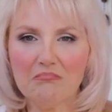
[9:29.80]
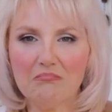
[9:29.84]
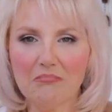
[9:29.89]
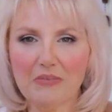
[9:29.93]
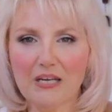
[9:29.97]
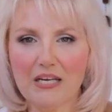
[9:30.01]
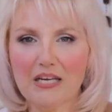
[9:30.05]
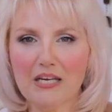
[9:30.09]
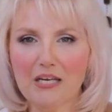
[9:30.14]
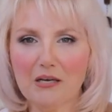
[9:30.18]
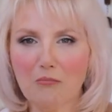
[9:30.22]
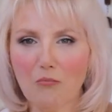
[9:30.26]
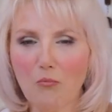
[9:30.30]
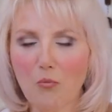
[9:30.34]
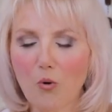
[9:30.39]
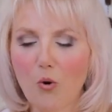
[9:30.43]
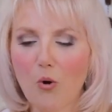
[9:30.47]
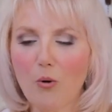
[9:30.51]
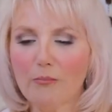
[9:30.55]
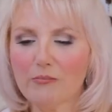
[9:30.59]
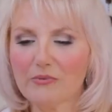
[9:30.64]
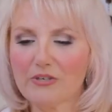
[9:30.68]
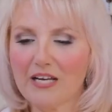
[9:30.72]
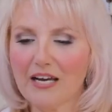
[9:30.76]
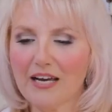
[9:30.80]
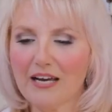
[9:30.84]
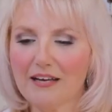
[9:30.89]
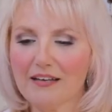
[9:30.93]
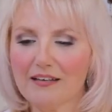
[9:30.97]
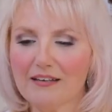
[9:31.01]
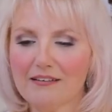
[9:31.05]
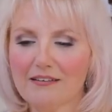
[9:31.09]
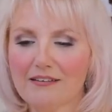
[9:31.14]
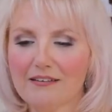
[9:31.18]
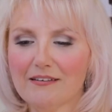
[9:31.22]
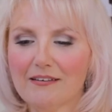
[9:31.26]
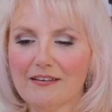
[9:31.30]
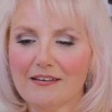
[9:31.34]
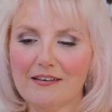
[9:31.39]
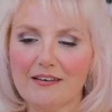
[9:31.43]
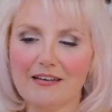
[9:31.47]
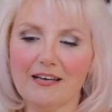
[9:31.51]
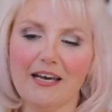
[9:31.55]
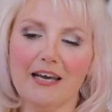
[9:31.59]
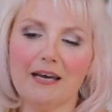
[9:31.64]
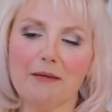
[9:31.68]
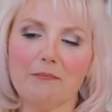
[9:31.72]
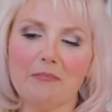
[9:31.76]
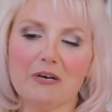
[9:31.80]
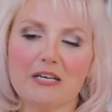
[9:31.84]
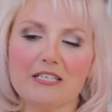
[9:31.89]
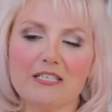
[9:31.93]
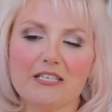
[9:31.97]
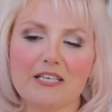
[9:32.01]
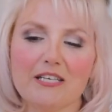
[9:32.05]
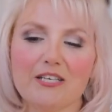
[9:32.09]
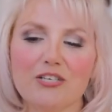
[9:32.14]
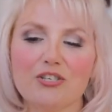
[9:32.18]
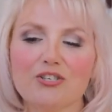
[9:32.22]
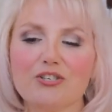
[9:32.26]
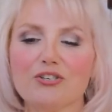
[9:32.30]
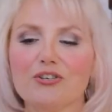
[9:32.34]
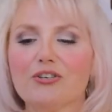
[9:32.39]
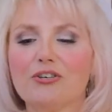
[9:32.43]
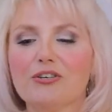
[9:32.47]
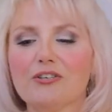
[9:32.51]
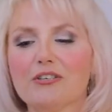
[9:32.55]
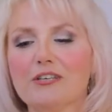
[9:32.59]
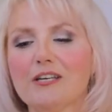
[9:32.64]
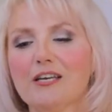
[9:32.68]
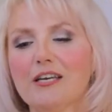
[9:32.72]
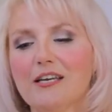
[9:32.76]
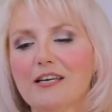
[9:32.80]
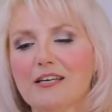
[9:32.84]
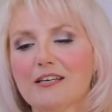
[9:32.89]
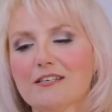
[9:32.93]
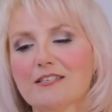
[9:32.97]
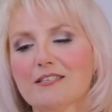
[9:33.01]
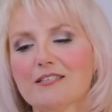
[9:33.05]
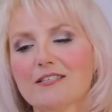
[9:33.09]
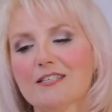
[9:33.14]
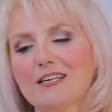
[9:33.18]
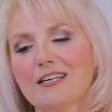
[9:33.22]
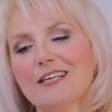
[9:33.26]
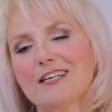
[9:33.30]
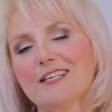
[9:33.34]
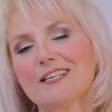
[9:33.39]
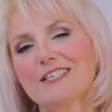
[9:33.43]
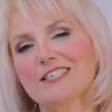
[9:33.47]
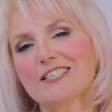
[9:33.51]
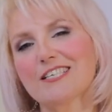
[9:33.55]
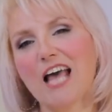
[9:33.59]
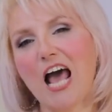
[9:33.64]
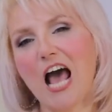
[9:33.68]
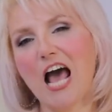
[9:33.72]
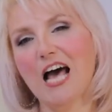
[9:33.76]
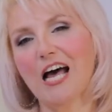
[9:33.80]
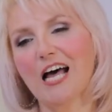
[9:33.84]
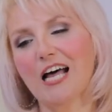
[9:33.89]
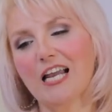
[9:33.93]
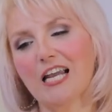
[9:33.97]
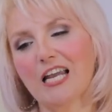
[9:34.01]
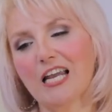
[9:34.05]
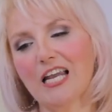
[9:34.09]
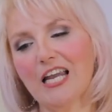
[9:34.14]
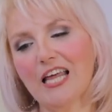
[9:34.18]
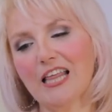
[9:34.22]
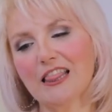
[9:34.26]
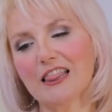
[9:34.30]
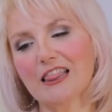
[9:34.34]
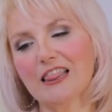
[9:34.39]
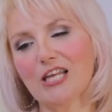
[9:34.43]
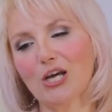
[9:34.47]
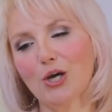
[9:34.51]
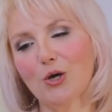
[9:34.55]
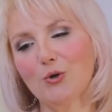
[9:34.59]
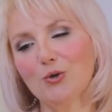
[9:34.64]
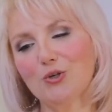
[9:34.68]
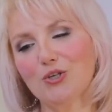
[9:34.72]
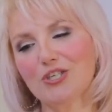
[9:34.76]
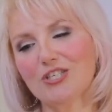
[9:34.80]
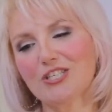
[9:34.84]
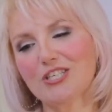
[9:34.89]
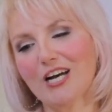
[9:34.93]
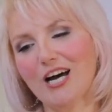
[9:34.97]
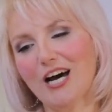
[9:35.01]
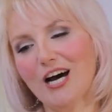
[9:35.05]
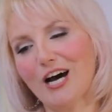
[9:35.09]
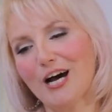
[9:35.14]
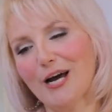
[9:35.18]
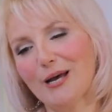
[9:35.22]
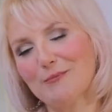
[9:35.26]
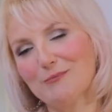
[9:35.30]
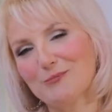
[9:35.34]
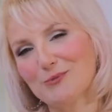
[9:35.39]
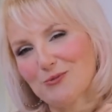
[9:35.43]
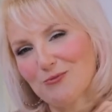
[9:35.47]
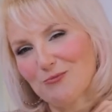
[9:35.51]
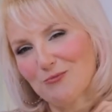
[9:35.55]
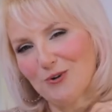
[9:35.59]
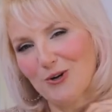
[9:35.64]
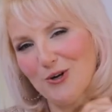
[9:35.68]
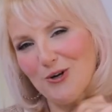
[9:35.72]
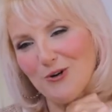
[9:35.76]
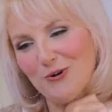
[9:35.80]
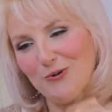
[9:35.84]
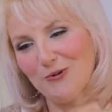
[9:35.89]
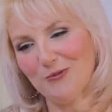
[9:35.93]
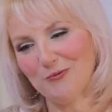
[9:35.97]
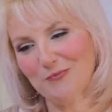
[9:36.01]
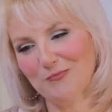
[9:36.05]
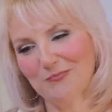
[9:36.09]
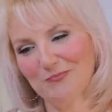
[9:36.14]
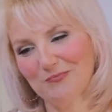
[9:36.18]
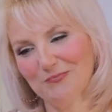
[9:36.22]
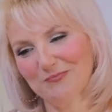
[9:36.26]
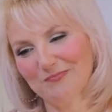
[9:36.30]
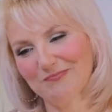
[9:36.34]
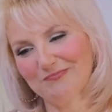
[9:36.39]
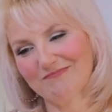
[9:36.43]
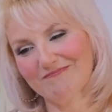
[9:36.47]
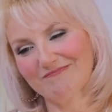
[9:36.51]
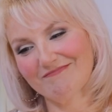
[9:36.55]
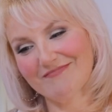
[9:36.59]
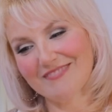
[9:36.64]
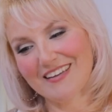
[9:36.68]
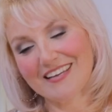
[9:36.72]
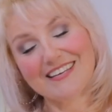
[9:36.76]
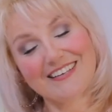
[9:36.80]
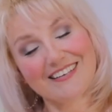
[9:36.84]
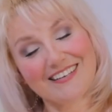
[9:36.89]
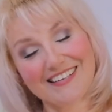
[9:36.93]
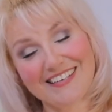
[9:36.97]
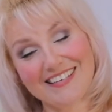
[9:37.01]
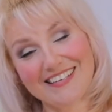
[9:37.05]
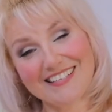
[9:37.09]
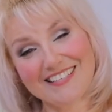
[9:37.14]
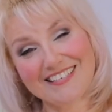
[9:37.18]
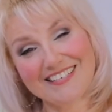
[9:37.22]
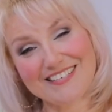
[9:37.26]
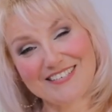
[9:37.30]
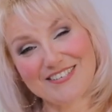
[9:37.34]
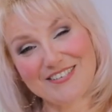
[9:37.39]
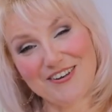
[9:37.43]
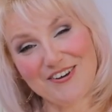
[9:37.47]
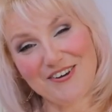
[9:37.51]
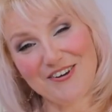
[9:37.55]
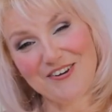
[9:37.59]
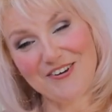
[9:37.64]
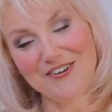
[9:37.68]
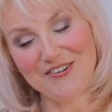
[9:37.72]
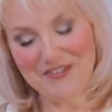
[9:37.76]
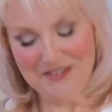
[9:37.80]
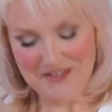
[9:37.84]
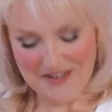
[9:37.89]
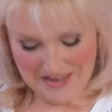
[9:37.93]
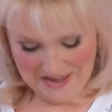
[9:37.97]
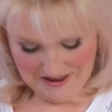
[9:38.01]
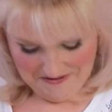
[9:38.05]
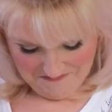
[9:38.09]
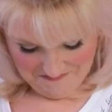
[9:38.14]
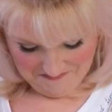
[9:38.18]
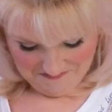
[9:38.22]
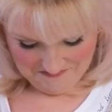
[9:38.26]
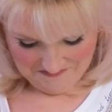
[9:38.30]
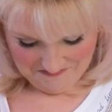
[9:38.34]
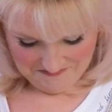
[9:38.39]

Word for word: medium warm day. And my t-shirt here says, "Let the good times roll." So yeah.